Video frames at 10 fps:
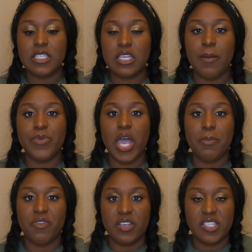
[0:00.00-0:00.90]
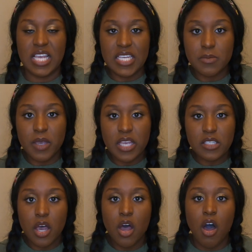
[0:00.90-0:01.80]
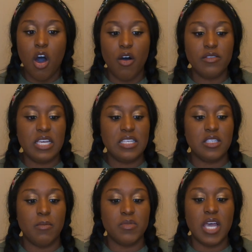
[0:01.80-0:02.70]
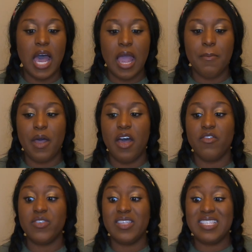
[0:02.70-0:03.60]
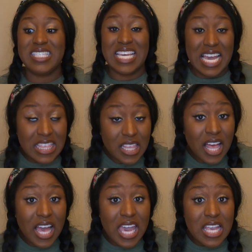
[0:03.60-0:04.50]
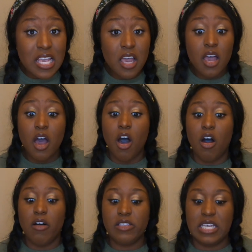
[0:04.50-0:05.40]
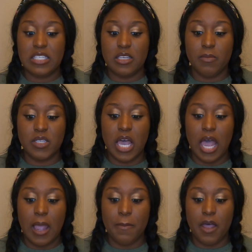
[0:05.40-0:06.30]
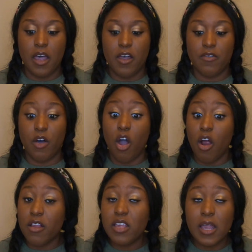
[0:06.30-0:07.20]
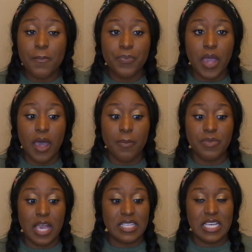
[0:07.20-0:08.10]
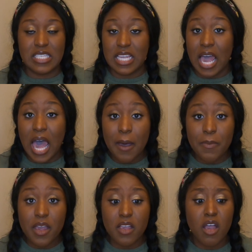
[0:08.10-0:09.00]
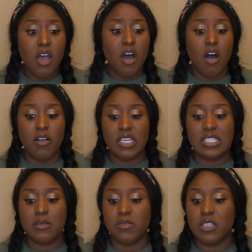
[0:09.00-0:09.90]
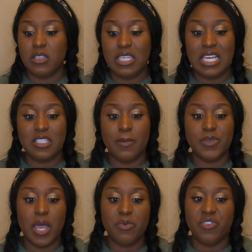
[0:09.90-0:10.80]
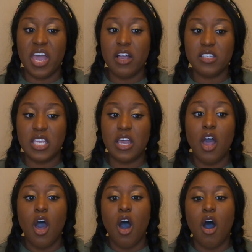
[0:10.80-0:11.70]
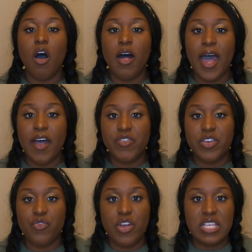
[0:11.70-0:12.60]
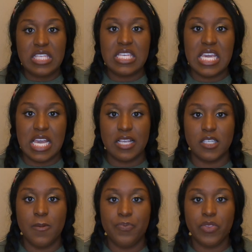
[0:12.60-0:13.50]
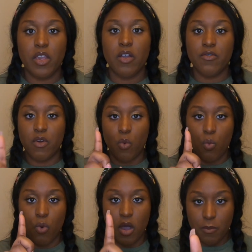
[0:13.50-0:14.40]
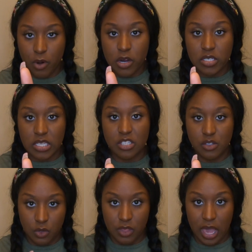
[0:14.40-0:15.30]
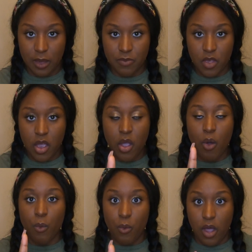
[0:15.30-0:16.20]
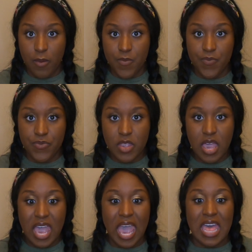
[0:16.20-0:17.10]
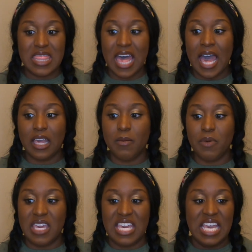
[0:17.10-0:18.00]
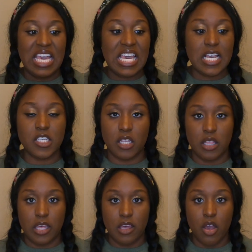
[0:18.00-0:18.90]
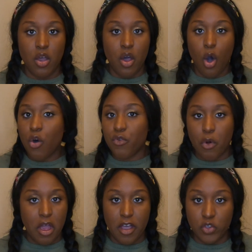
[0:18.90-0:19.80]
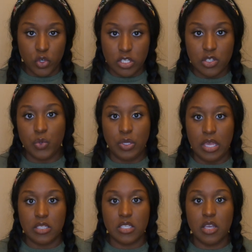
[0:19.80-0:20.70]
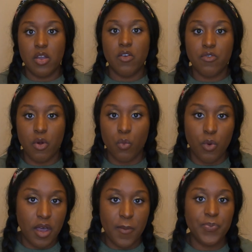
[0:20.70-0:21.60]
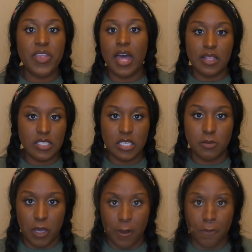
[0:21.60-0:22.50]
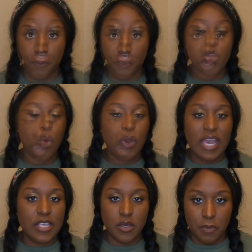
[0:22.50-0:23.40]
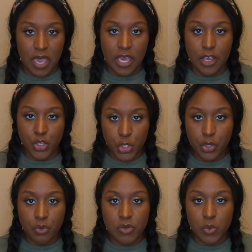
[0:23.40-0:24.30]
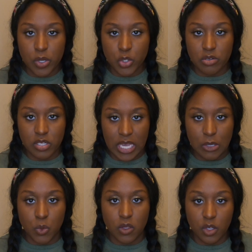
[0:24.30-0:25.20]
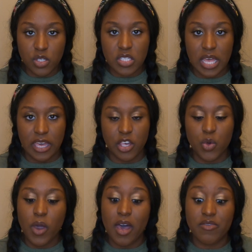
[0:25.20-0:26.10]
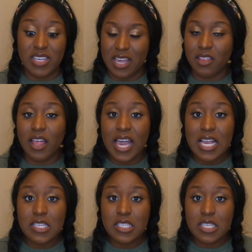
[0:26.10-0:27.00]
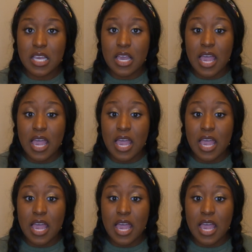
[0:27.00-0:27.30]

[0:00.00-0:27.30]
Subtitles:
some type of assessment, all need some type of deadline, all need some type of art that needs to happen, all need some type of counseling, all have different needs for one person to do that. One. And that can be easily over 100 students for one LSSP. You don't get to pick and choose what your schedule looks like. You have deadlines,